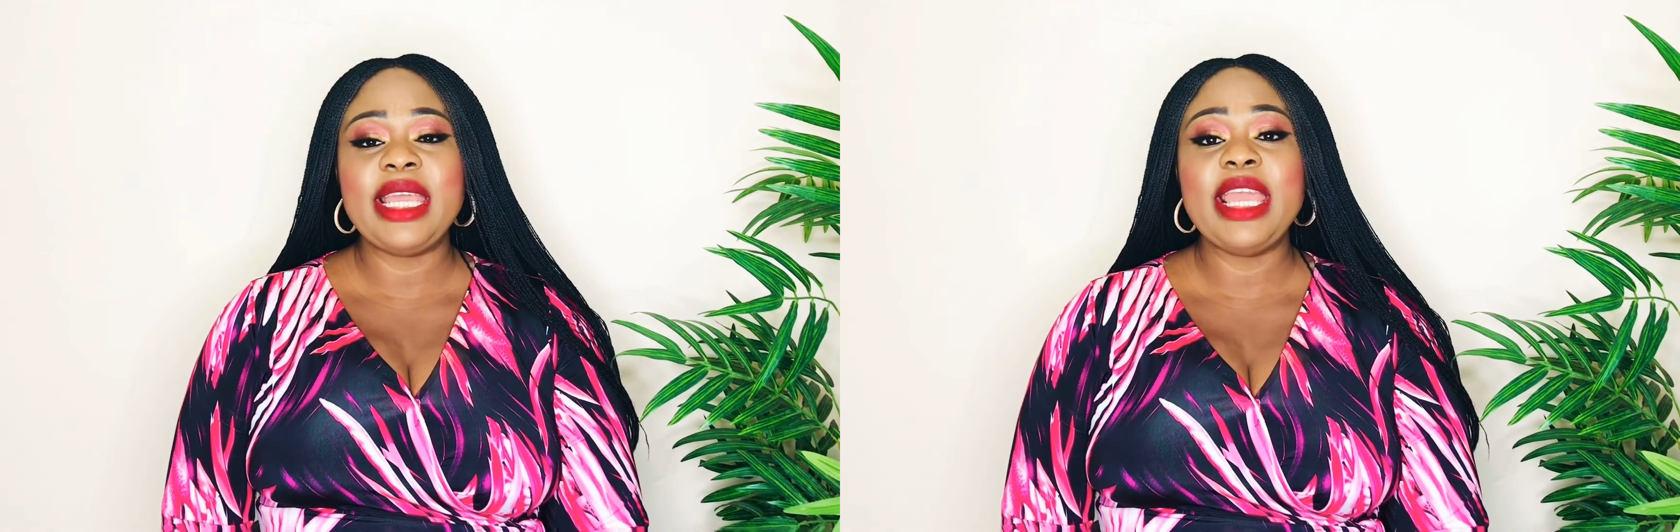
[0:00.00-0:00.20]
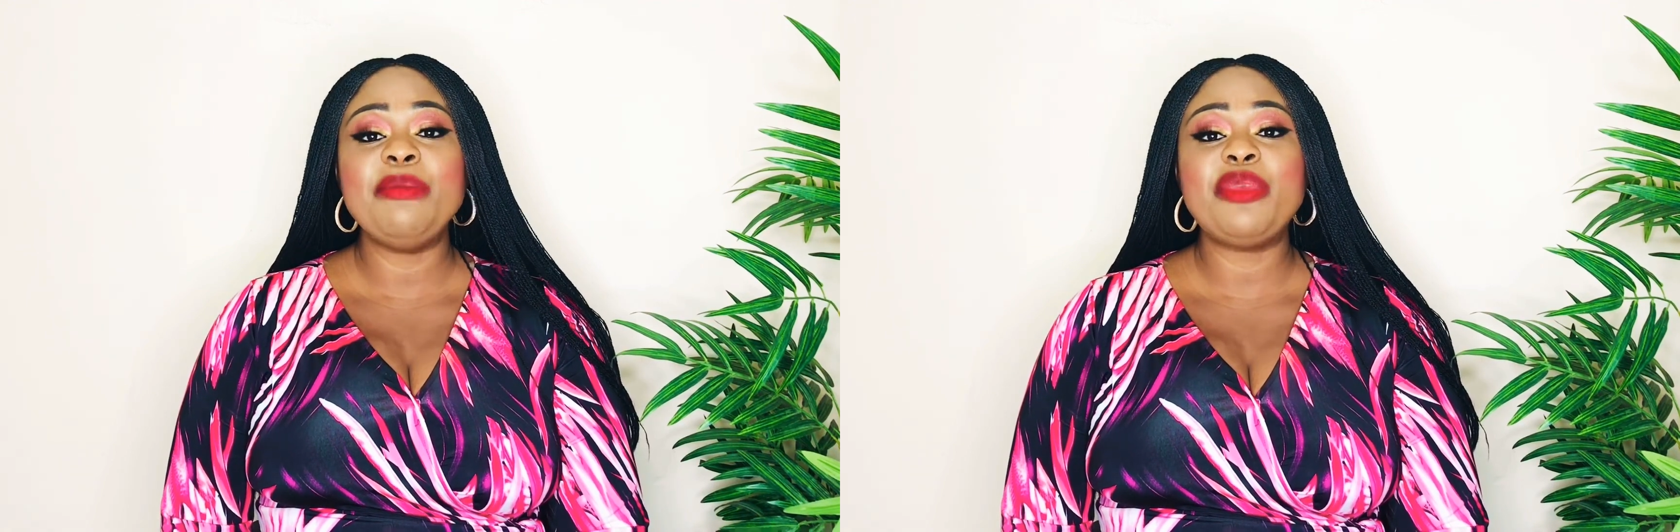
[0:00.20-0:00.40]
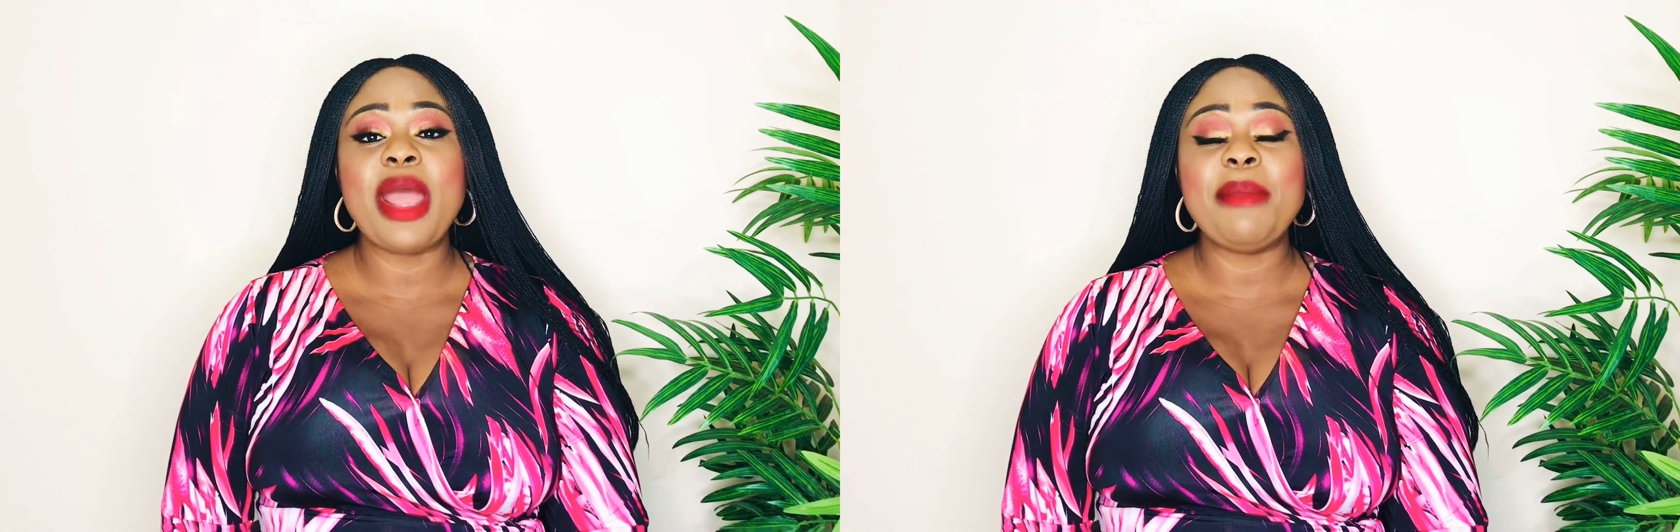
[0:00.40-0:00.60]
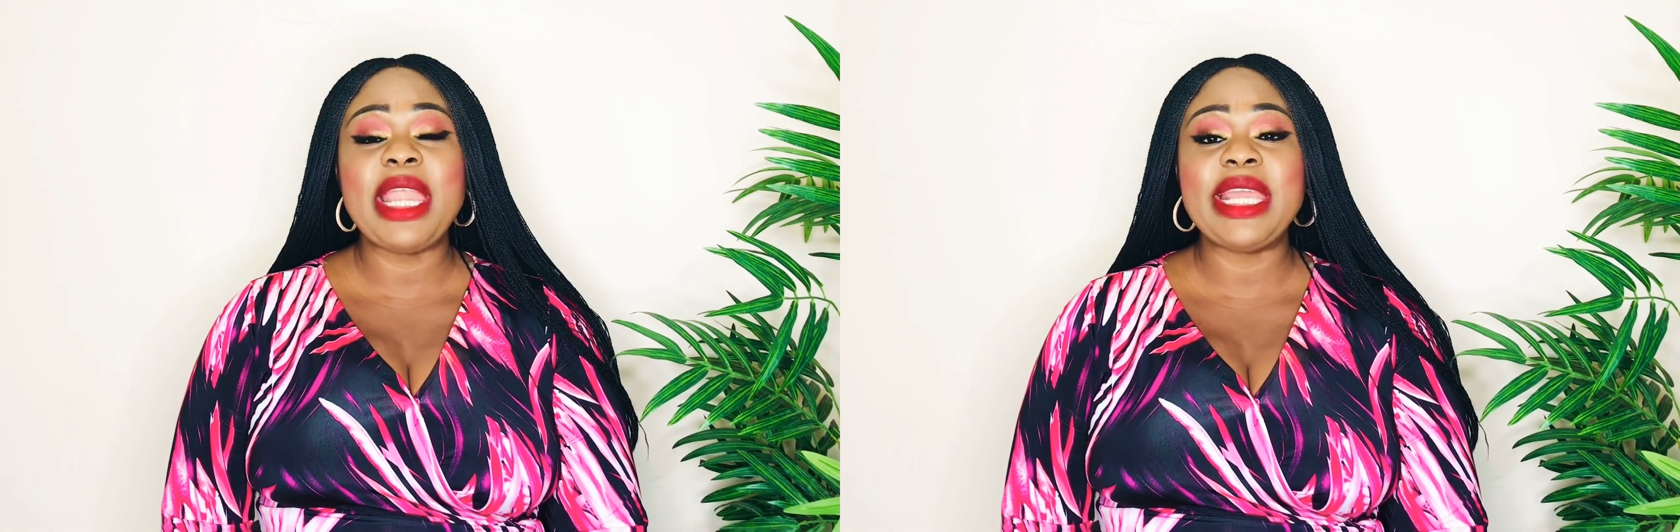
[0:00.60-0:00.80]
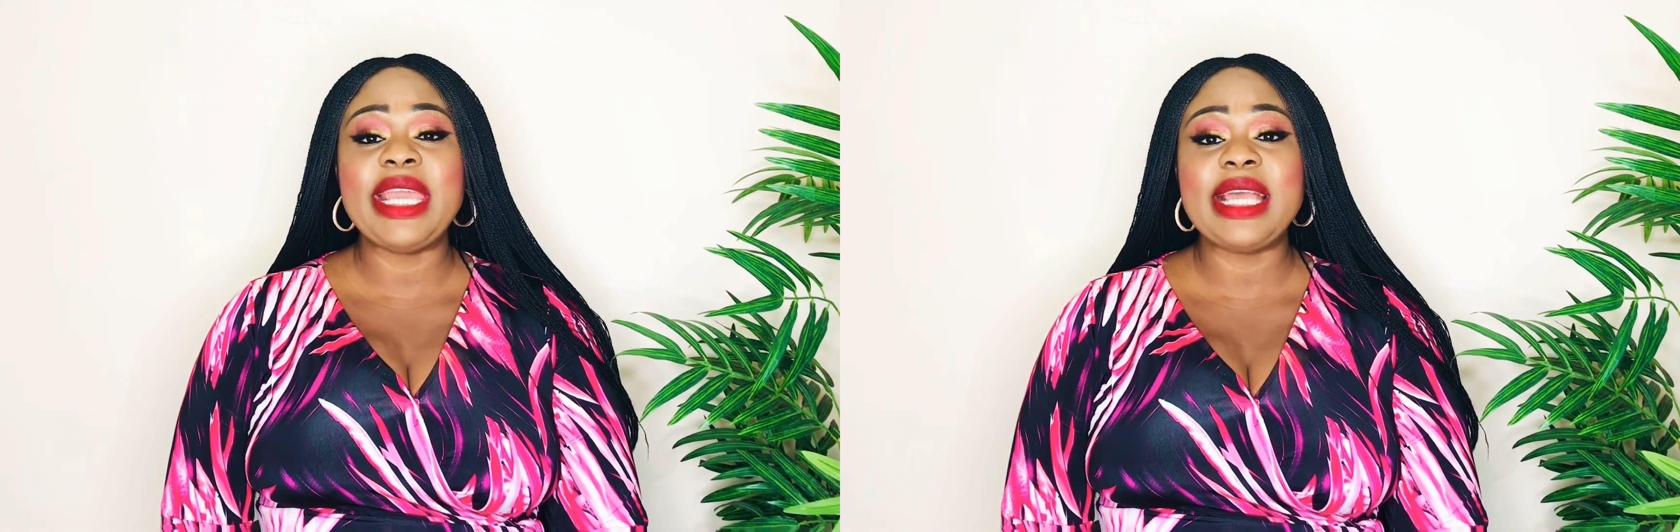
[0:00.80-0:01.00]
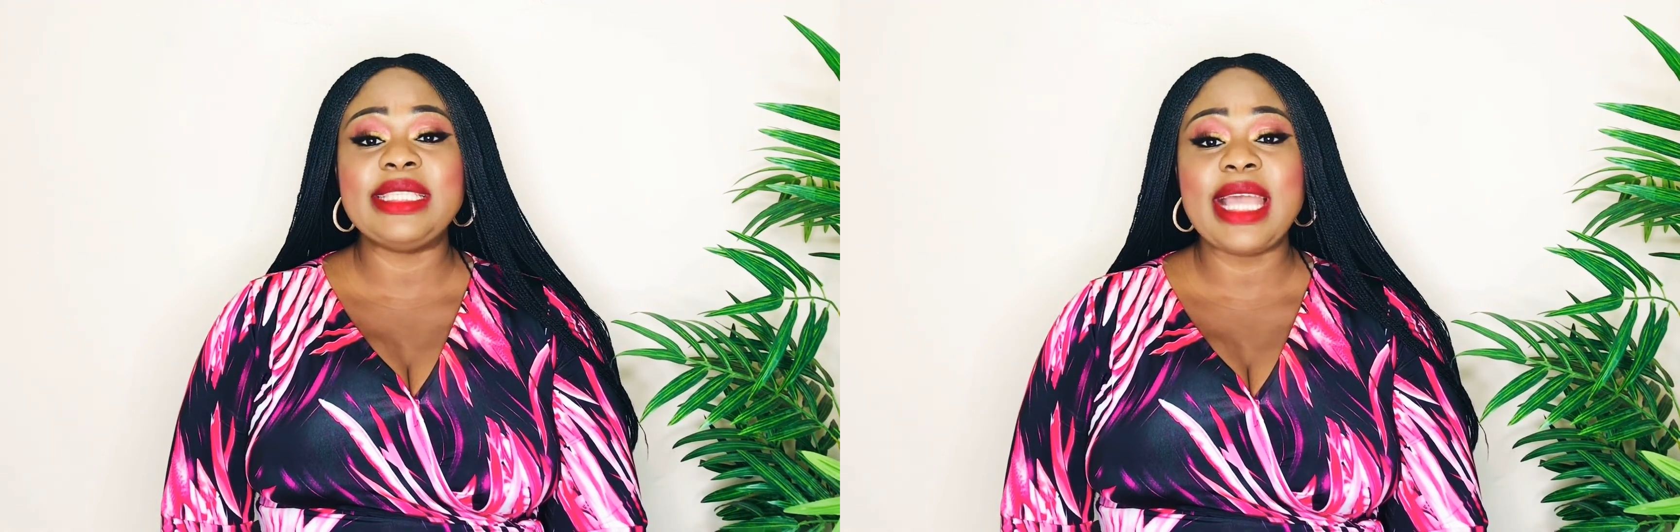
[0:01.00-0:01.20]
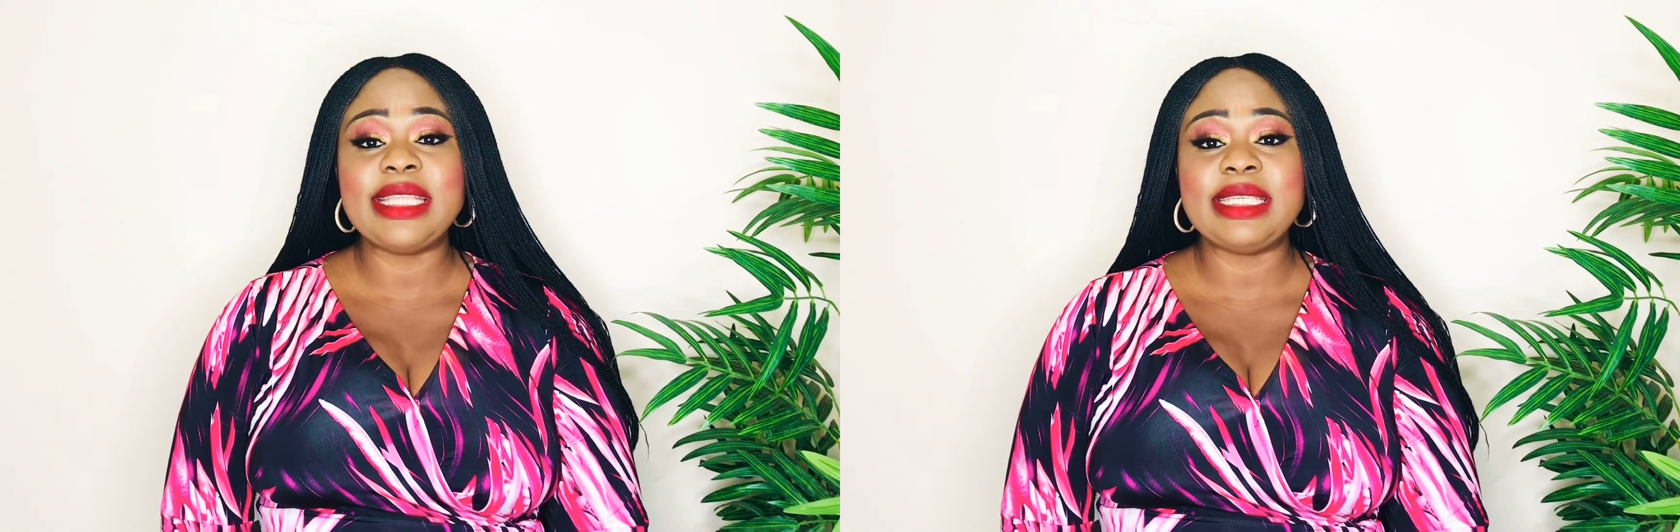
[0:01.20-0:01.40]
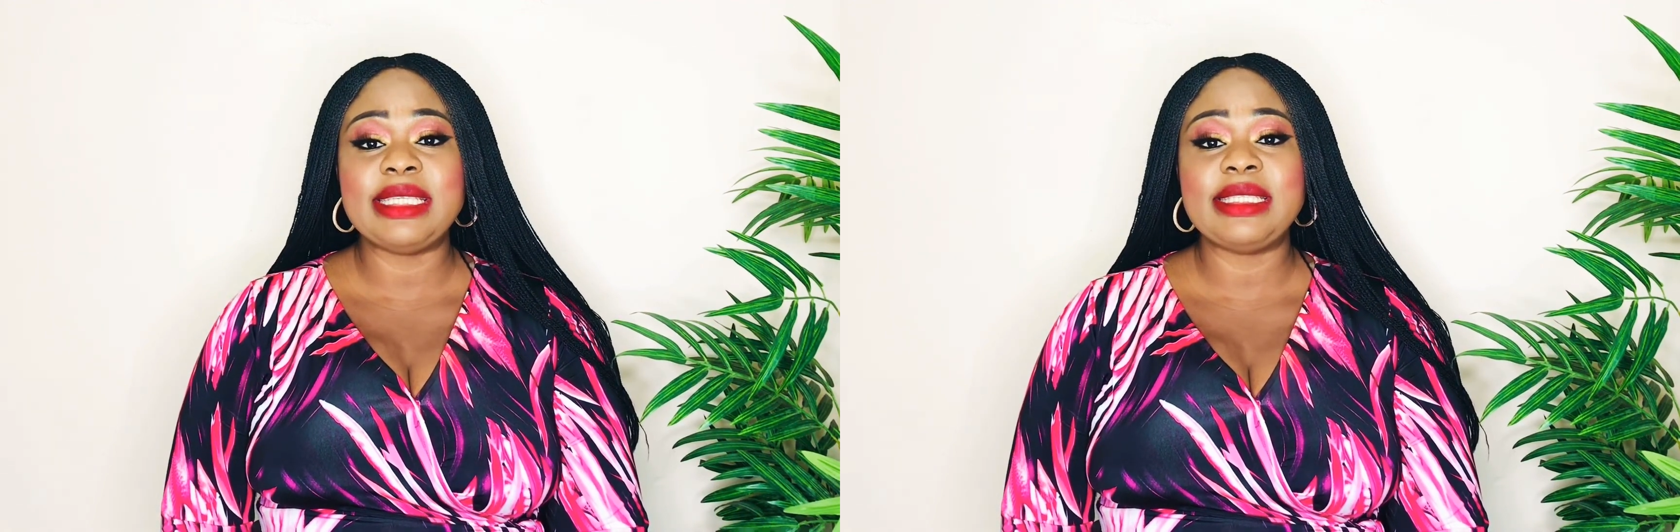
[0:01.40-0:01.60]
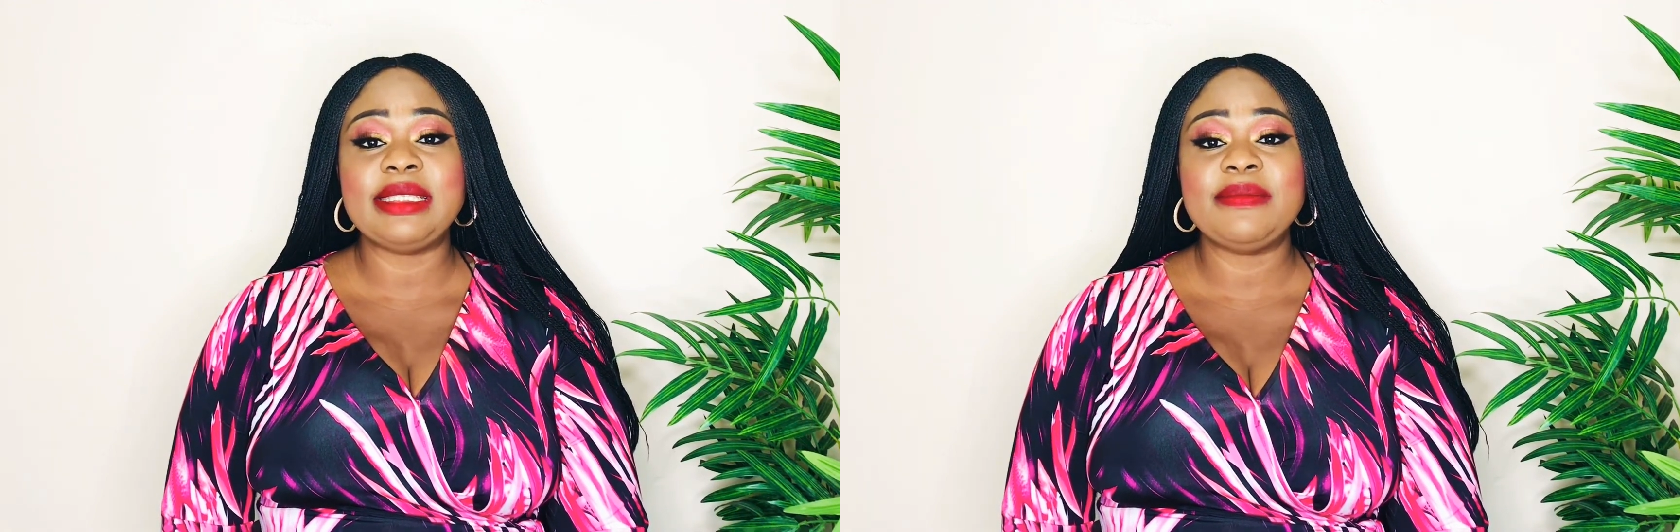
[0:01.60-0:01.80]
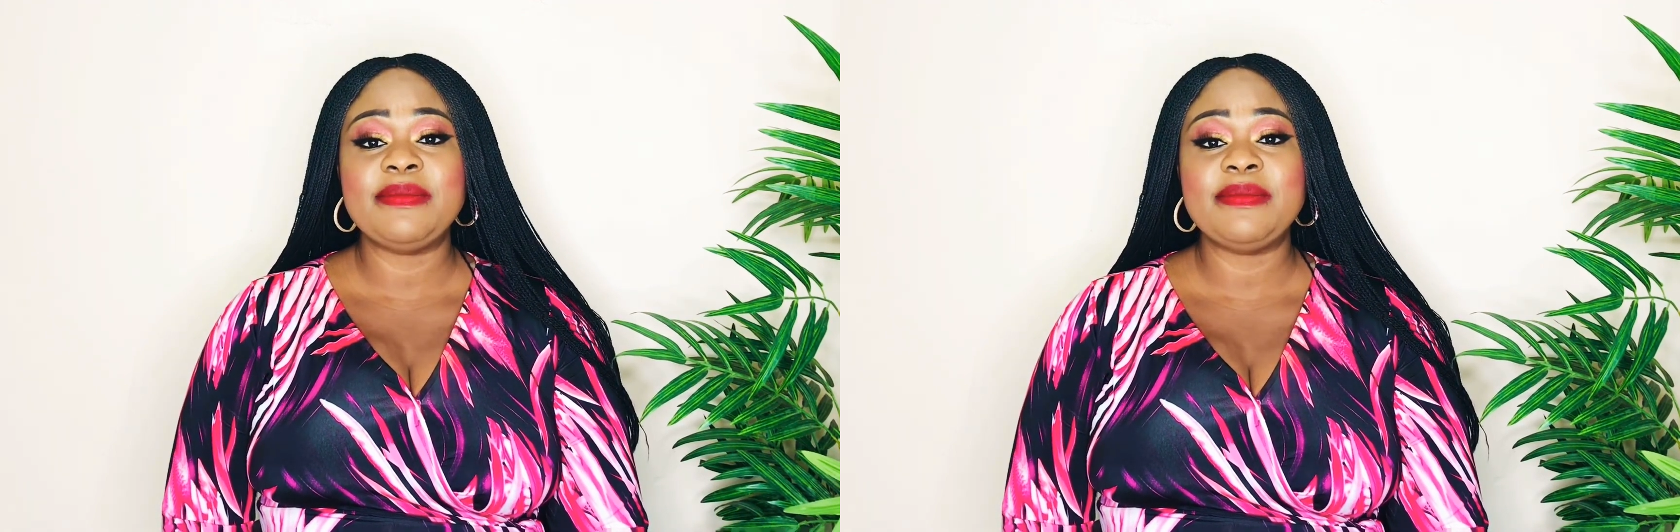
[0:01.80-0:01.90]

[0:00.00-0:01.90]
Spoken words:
in primary care settings.